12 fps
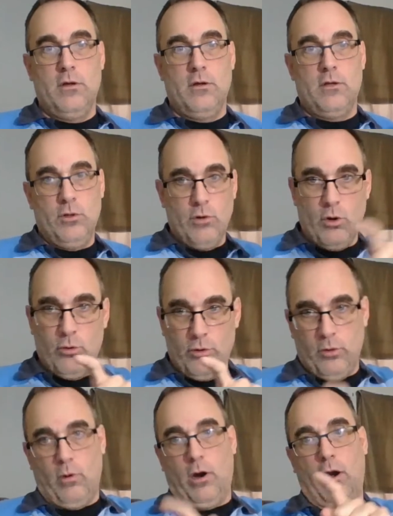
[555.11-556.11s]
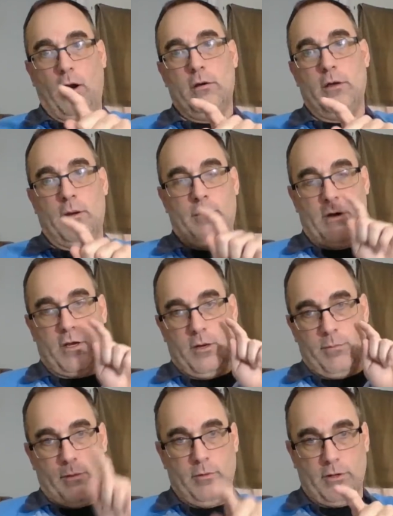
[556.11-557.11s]
You know who you are, and I'm not going
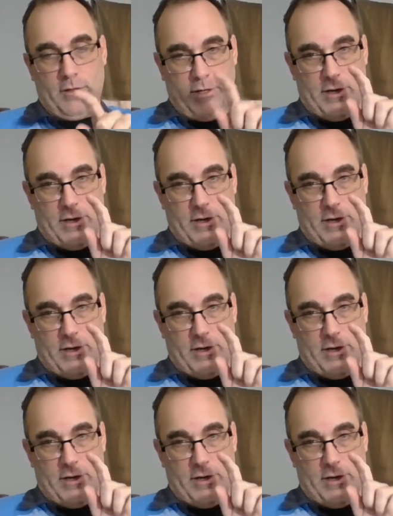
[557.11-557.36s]
to publicly